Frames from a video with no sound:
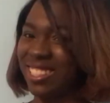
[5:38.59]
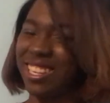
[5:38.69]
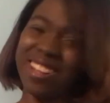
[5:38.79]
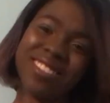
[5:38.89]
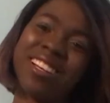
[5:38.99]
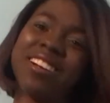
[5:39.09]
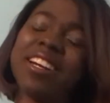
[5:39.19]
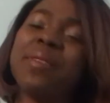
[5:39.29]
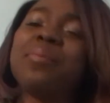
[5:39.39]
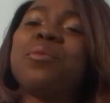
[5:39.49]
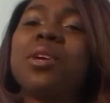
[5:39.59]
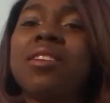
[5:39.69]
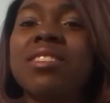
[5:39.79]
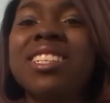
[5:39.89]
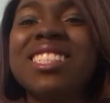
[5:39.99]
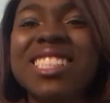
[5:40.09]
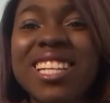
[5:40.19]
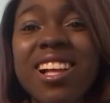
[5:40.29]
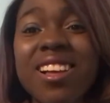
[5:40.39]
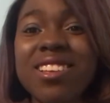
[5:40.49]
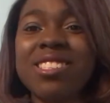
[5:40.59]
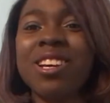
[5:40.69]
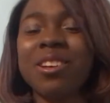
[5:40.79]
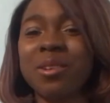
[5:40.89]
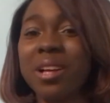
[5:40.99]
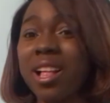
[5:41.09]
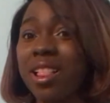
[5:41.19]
Yeah, alright, whatever. So